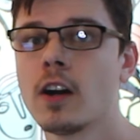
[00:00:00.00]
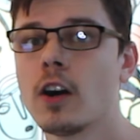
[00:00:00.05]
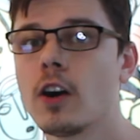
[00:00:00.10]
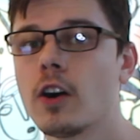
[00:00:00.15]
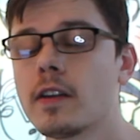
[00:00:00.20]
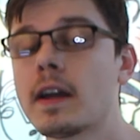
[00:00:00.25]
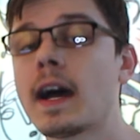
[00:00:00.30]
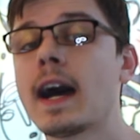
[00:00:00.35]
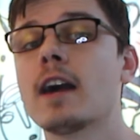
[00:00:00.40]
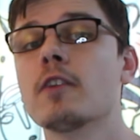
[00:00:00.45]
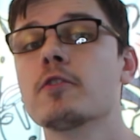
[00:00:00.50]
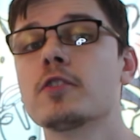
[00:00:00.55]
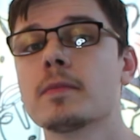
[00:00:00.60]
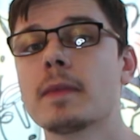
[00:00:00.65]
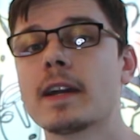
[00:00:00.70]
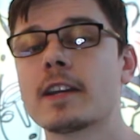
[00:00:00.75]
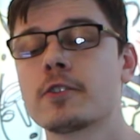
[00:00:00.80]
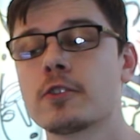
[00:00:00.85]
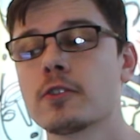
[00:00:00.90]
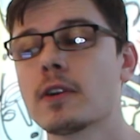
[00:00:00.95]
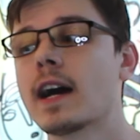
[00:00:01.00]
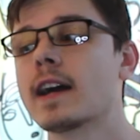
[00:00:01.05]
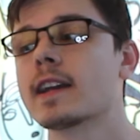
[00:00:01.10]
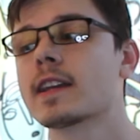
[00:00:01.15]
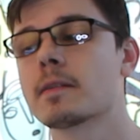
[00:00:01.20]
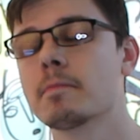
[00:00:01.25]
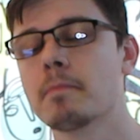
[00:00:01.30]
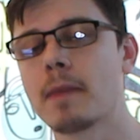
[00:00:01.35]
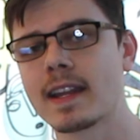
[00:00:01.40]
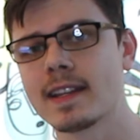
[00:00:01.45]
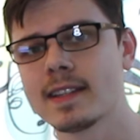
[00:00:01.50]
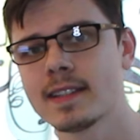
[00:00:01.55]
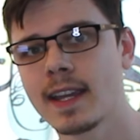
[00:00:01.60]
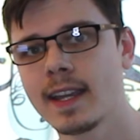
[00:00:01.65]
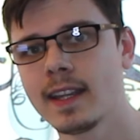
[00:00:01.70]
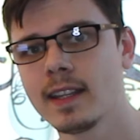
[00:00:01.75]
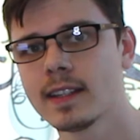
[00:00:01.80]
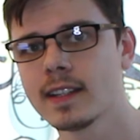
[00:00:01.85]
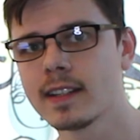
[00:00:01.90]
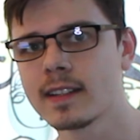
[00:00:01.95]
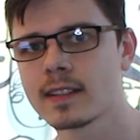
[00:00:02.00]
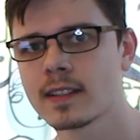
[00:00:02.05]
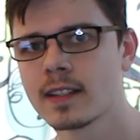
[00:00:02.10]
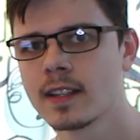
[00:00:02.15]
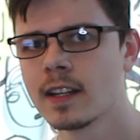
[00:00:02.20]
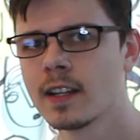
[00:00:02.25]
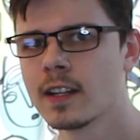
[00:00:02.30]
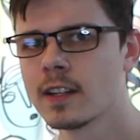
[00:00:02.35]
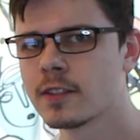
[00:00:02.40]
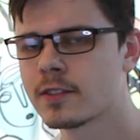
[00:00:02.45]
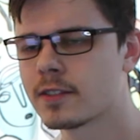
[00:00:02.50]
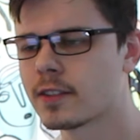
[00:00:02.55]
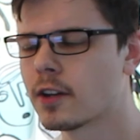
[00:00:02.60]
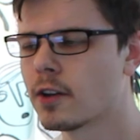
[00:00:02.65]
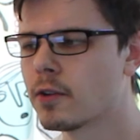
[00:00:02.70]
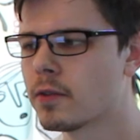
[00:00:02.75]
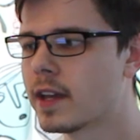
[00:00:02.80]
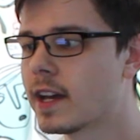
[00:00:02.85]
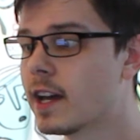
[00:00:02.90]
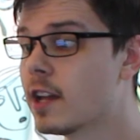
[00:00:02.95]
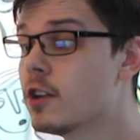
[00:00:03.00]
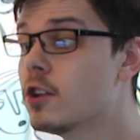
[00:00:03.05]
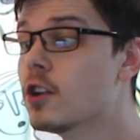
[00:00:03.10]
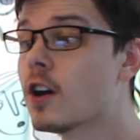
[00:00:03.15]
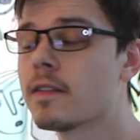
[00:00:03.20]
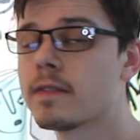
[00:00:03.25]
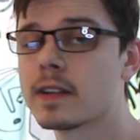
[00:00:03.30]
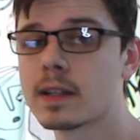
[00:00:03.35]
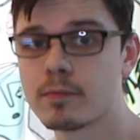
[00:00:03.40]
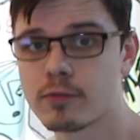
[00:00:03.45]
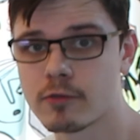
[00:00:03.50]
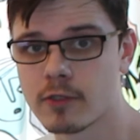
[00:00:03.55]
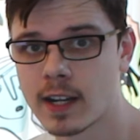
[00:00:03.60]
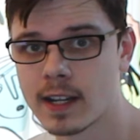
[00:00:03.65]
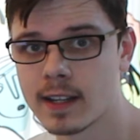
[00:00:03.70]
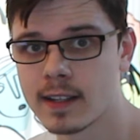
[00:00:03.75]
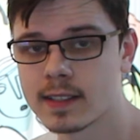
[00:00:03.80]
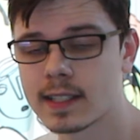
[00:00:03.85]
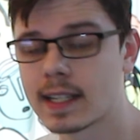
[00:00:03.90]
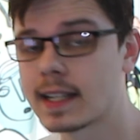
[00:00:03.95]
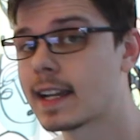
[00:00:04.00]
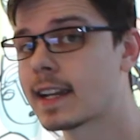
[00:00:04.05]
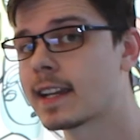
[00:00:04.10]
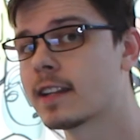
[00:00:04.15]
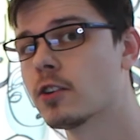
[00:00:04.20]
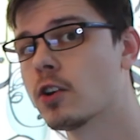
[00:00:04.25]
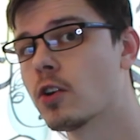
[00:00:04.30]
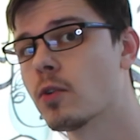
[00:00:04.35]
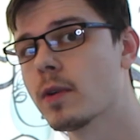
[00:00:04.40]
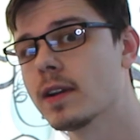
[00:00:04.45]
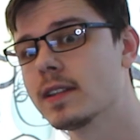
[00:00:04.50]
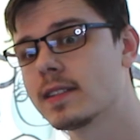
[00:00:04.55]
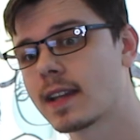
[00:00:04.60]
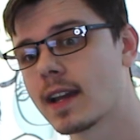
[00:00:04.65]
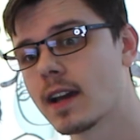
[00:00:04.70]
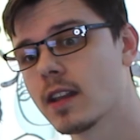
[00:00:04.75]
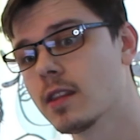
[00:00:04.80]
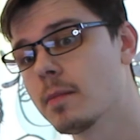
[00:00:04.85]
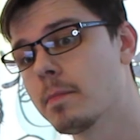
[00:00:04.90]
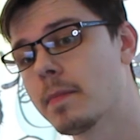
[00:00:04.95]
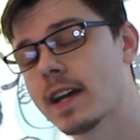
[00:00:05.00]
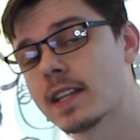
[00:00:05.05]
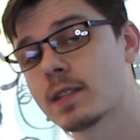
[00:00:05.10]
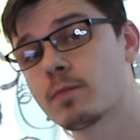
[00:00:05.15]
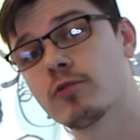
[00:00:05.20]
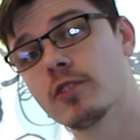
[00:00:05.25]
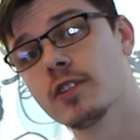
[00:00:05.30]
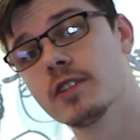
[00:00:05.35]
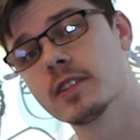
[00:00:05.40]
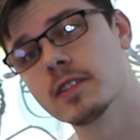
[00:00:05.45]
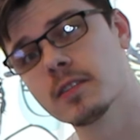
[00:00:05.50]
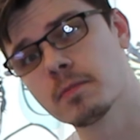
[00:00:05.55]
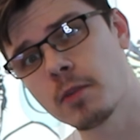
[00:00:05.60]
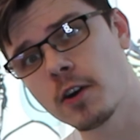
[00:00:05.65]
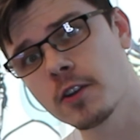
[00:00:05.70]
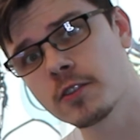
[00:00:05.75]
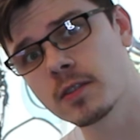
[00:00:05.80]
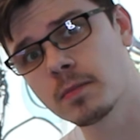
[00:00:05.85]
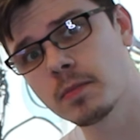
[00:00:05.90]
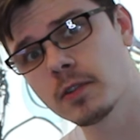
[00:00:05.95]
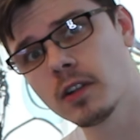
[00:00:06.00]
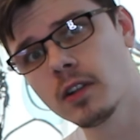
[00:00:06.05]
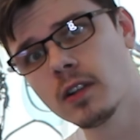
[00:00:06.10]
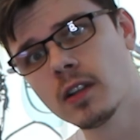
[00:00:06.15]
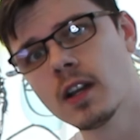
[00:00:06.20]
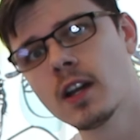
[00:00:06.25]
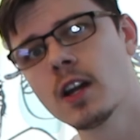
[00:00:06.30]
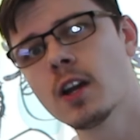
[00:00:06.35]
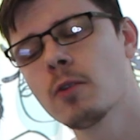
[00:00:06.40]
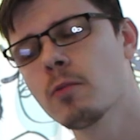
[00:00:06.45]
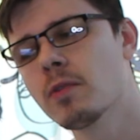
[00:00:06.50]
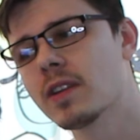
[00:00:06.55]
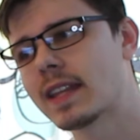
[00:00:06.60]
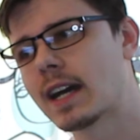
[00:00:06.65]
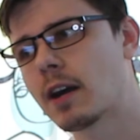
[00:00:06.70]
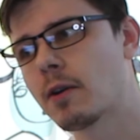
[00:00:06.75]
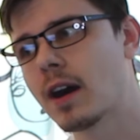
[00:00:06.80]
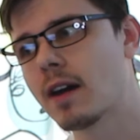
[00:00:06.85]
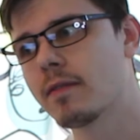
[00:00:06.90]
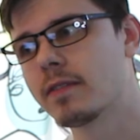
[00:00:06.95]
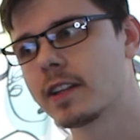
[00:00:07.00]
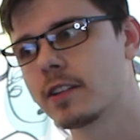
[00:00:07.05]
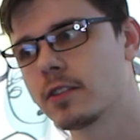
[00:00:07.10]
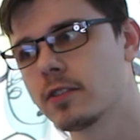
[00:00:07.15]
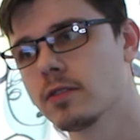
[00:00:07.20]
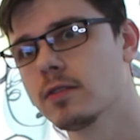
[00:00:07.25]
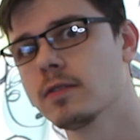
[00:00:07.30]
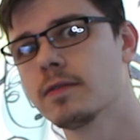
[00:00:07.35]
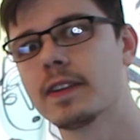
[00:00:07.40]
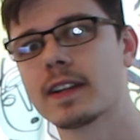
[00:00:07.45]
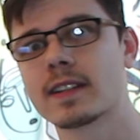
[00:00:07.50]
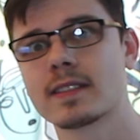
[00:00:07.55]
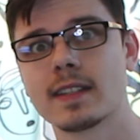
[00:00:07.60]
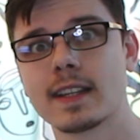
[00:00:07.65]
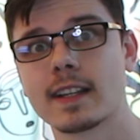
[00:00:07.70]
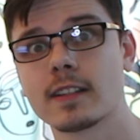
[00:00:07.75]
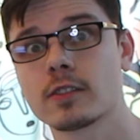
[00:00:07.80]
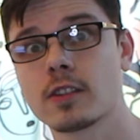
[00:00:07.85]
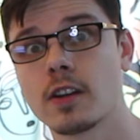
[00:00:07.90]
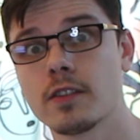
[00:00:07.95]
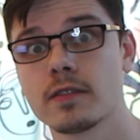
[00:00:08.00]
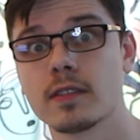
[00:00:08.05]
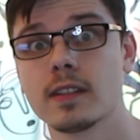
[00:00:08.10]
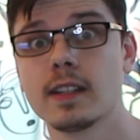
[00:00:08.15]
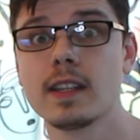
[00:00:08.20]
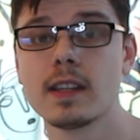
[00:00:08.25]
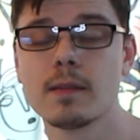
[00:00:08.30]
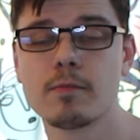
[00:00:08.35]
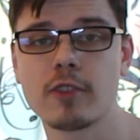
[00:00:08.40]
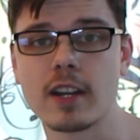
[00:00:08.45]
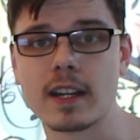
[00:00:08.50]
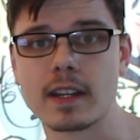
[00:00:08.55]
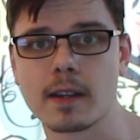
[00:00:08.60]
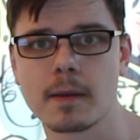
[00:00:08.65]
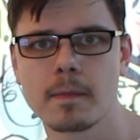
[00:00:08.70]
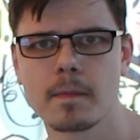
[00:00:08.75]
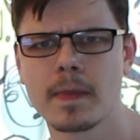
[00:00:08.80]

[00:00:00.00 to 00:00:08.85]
on how to make sure I can maintain it so that nothing breaks and I can always get the best prints as possible without having to fix things constantly that break.